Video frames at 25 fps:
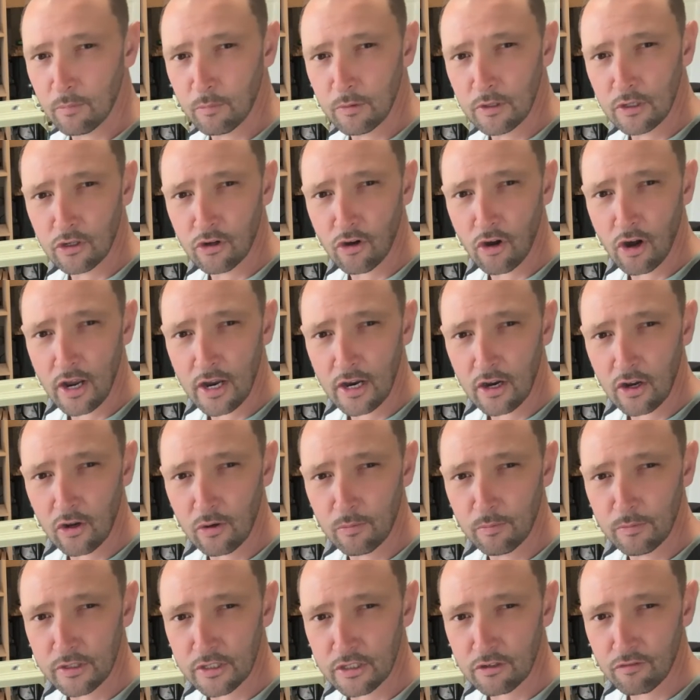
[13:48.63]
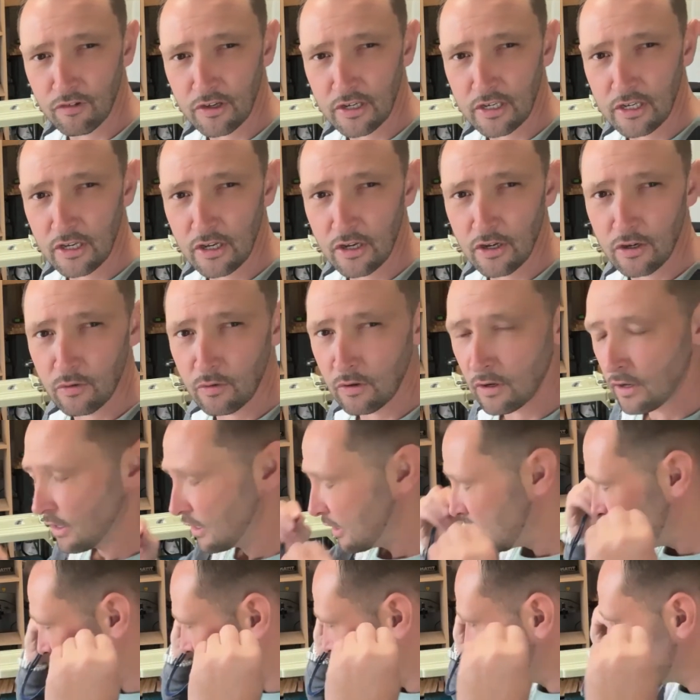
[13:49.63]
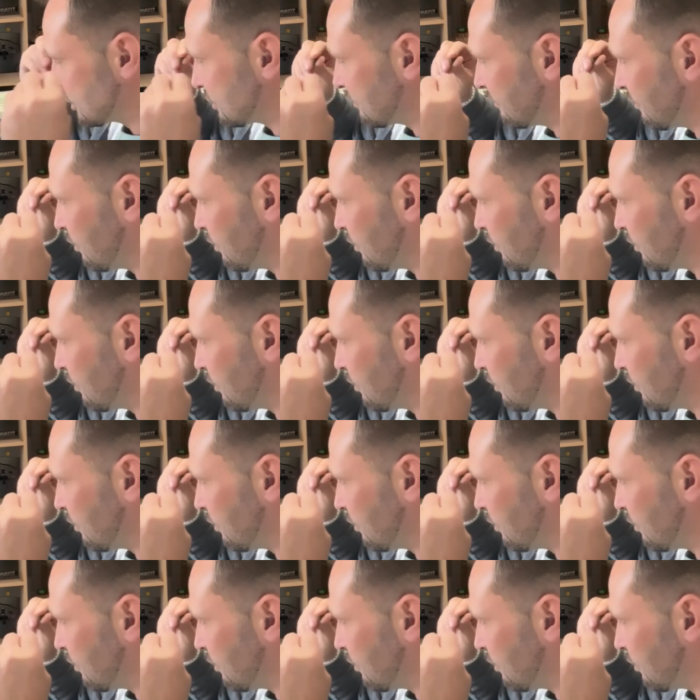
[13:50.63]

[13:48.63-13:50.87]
we'll crack on with this video. Nice of